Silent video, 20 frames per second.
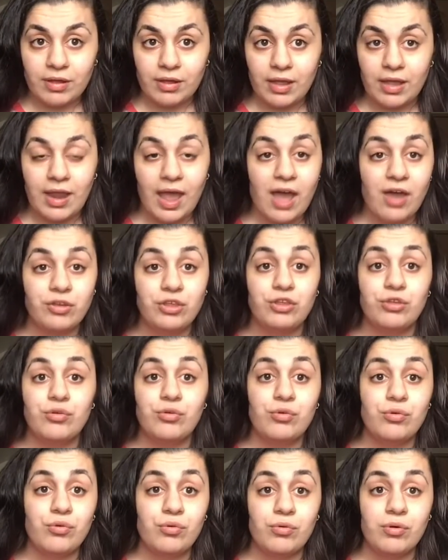and how
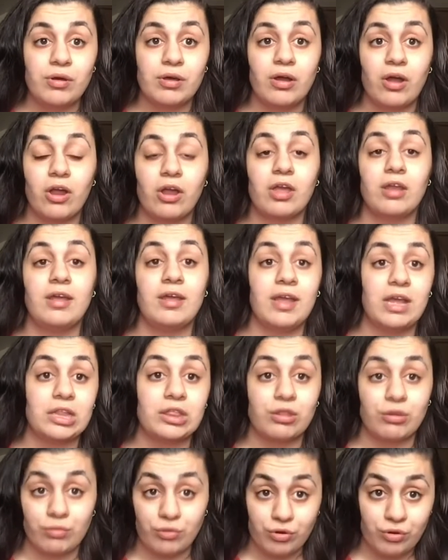you are gonna
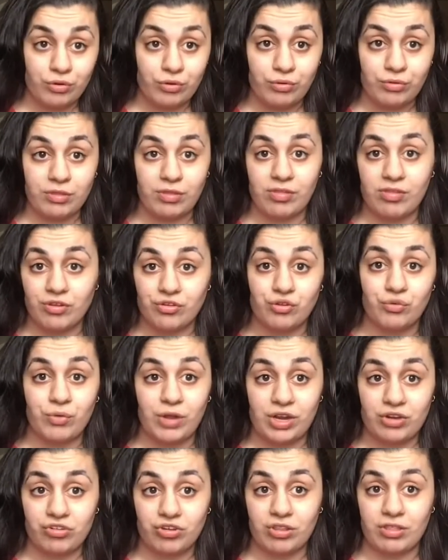get through the
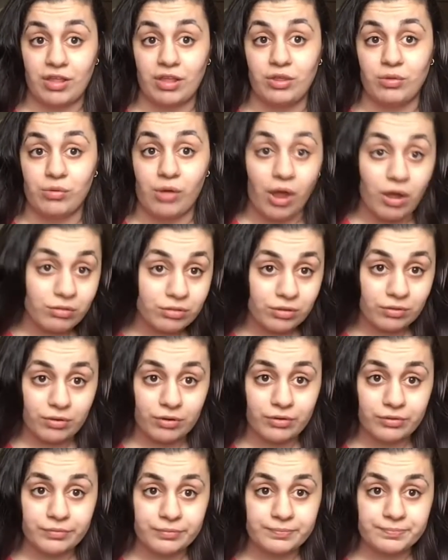situation that you go
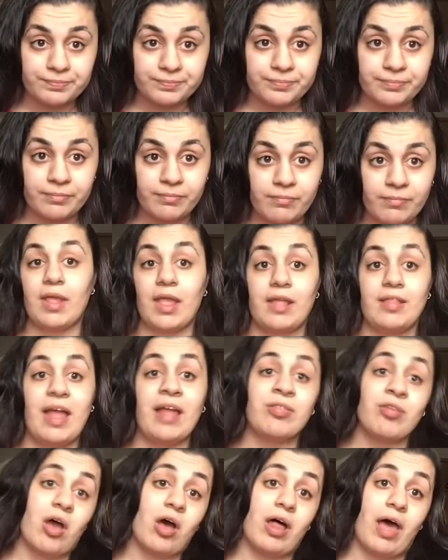through.
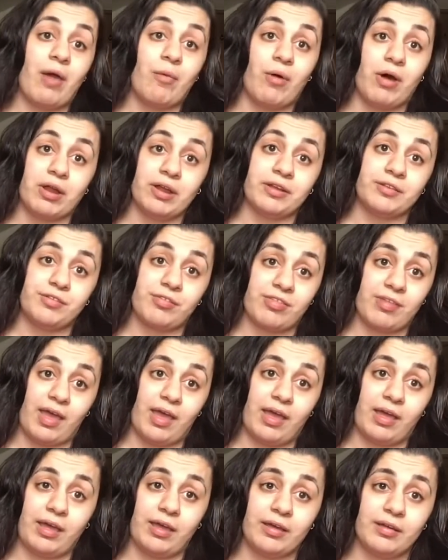That's all I wanted to
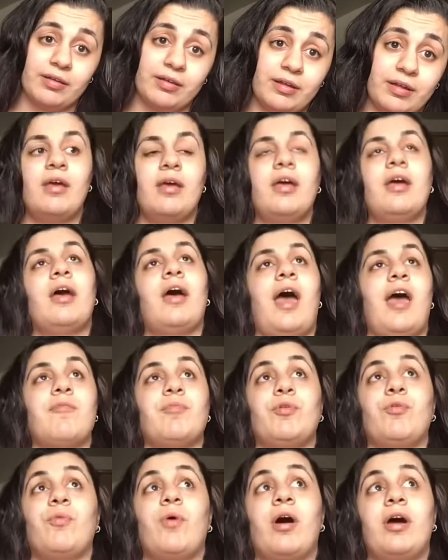say. I've
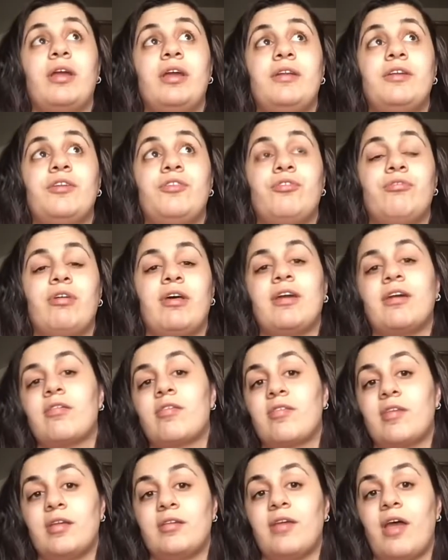been wanting to do like a
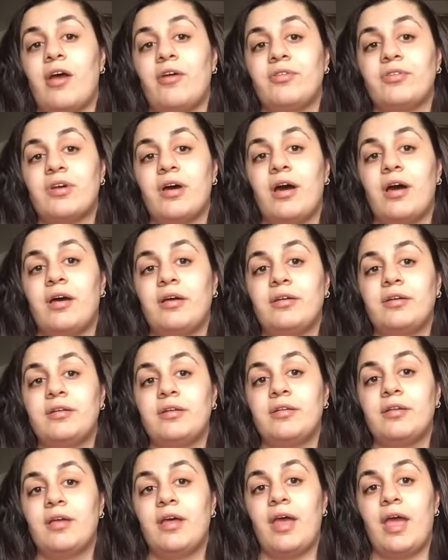sit-down talk,
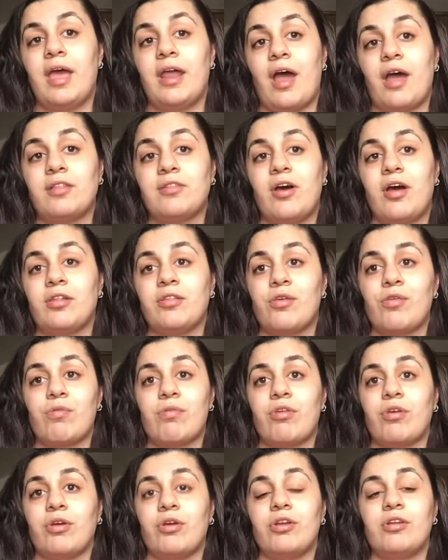and I thought this
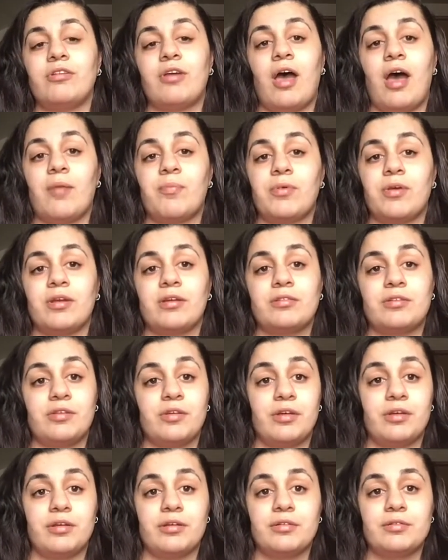was a good topic
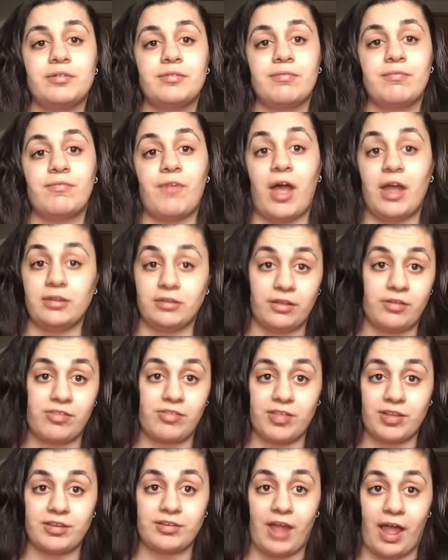to finally
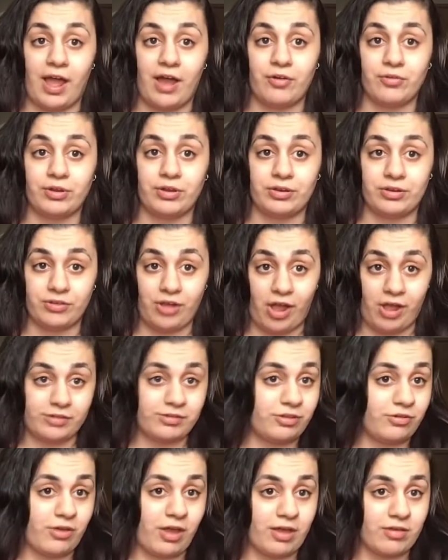sit down and talk
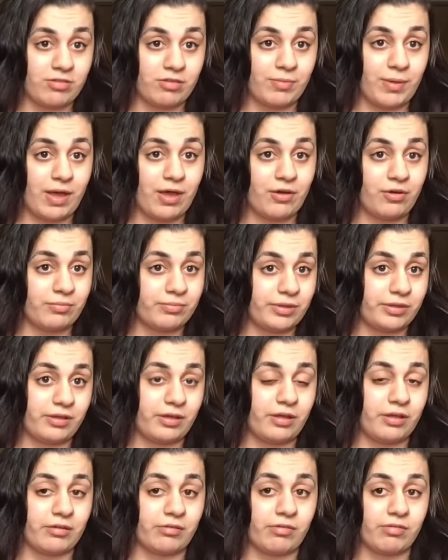to you guys about,
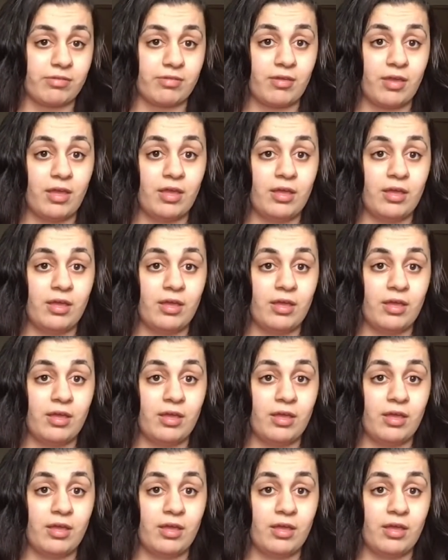because